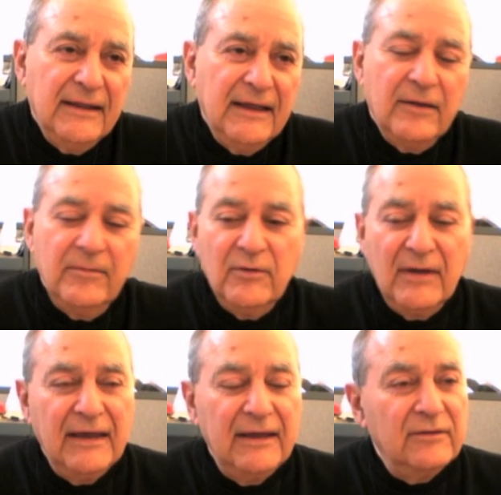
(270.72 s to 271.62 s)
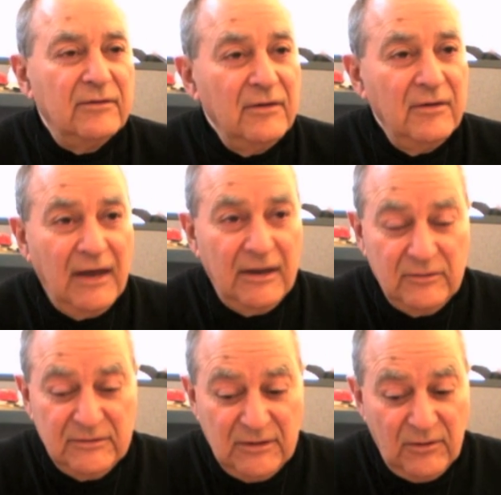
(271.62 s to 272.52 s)
and they communicate.
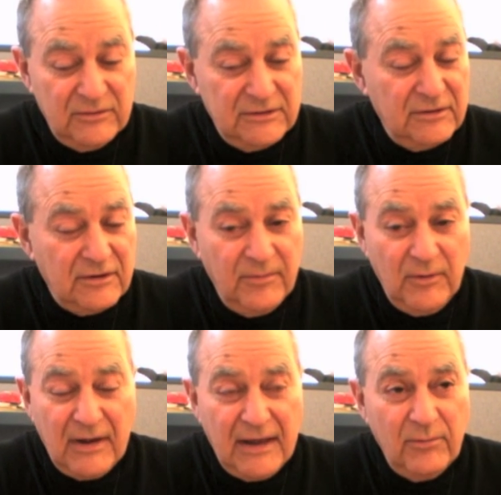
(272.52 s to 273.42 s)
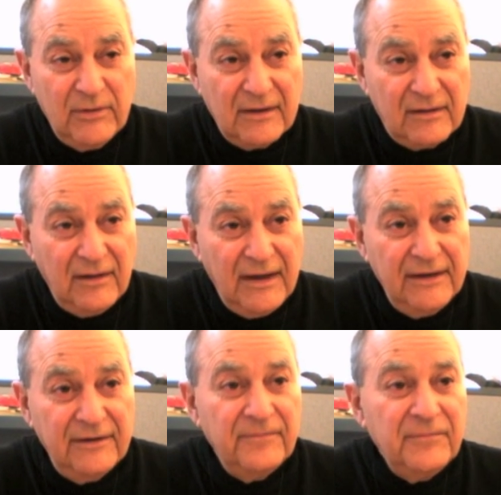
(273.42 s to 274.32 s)
I use those to communicate with the
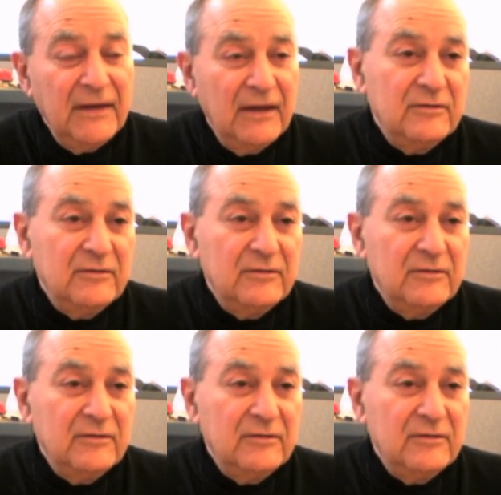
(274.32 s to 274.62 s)
client,